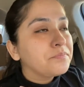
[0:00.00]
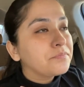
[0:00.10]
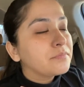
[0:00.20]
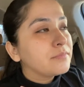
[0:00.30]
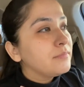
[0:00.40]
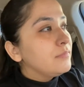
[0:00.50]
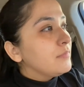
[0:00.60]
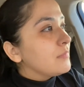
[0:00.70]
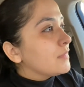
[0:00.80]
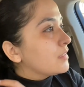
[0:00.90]

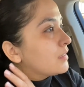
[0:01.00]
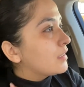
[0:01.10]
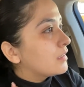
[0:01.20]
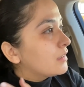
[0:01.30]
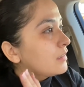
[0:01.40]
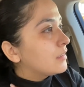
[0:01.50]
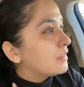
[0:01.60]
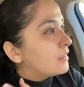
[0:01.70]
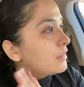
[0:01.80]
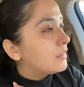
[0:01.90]

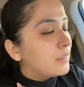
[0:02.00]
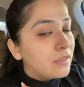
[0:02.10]
[no speech]